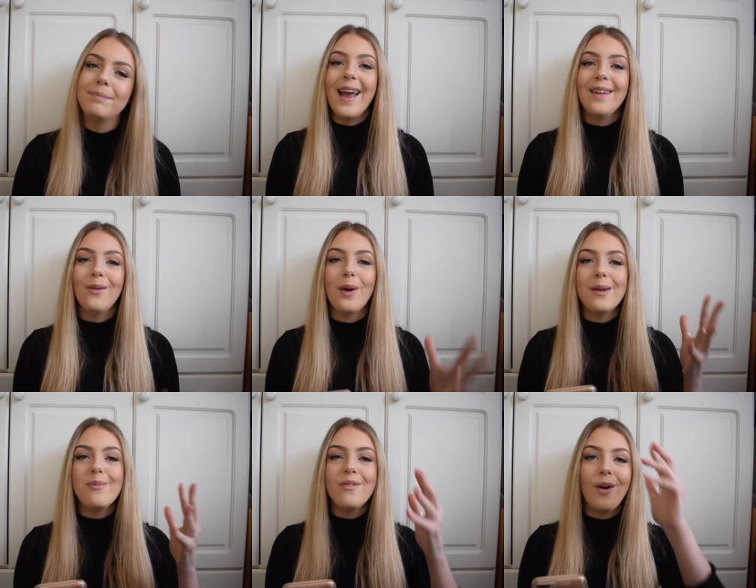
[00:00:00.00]
Okay, so we're going
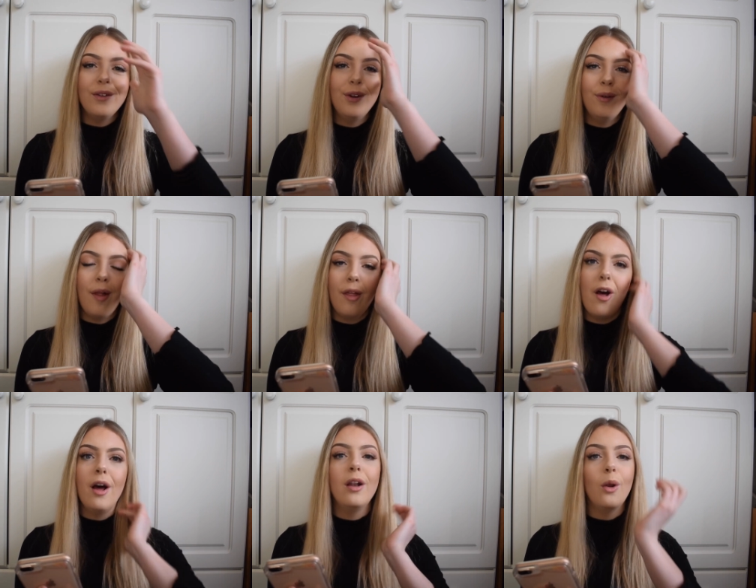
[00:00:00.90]
to move on to
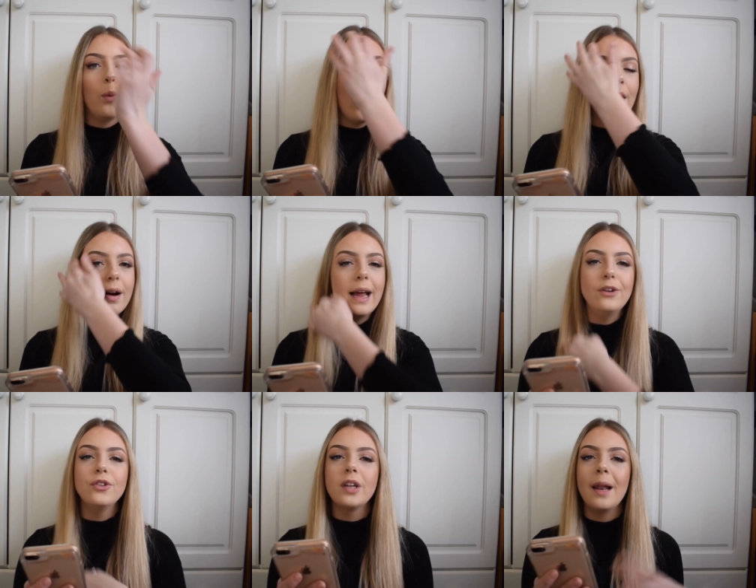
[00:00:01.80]
the Loire
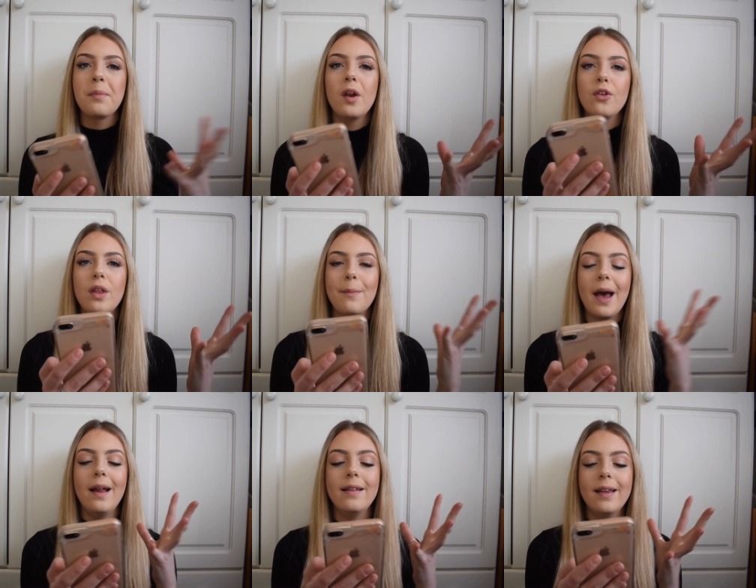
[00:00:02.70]
collections, and I'm going to do them
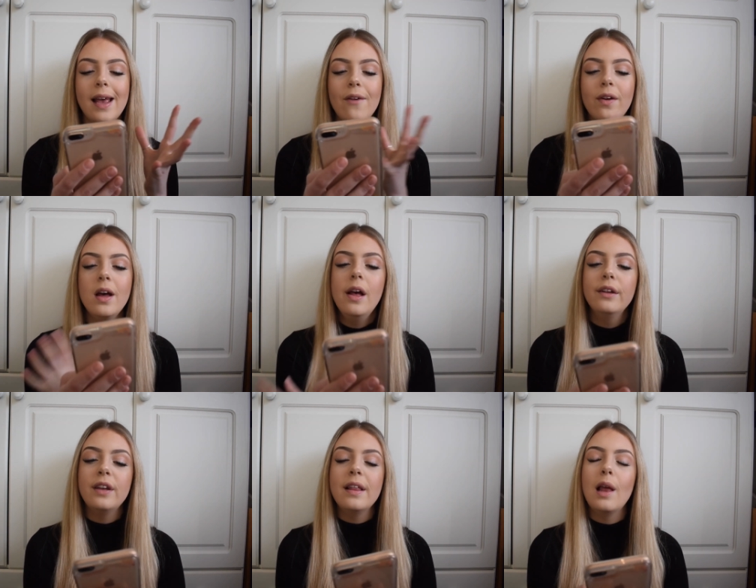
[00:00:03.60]
kind of together.
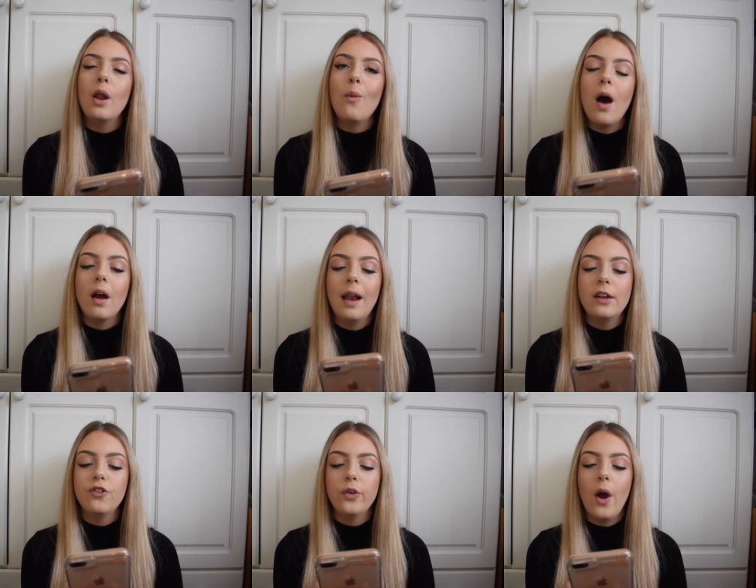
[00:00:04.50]
So in the Loire
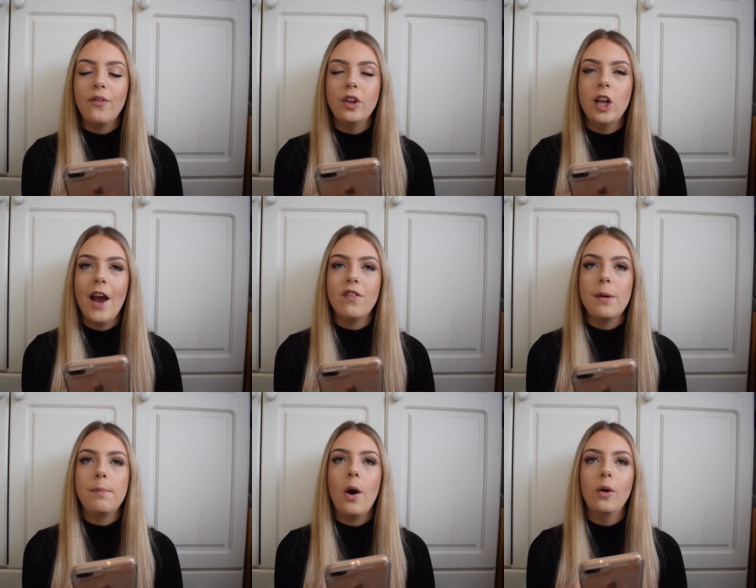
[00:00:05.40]
collections you obviously have the
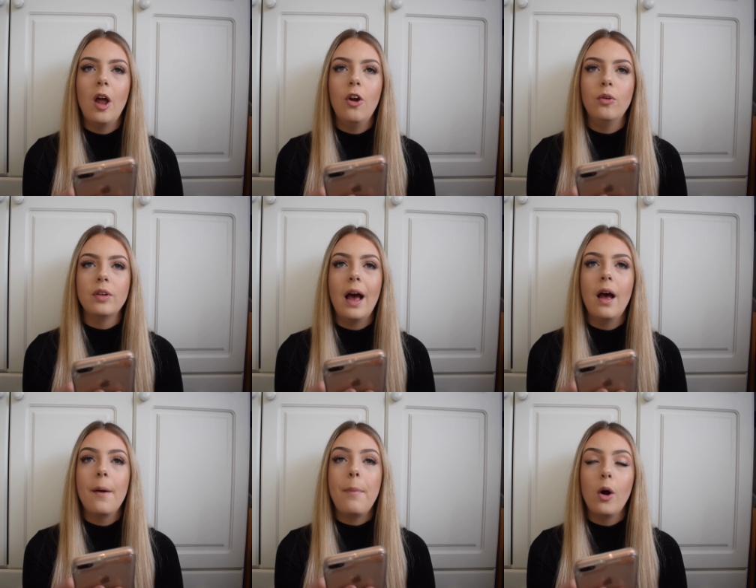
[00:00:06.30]
polos,
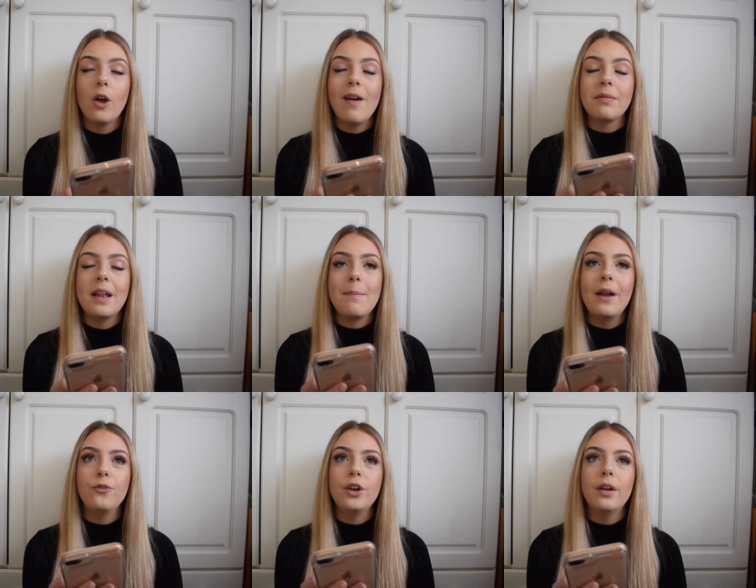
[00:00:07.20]
polo wraps and the
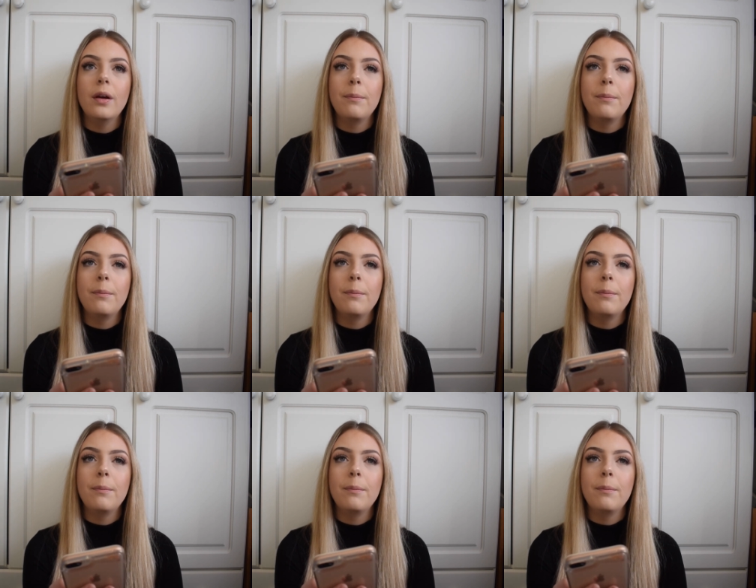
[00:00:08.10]
bandages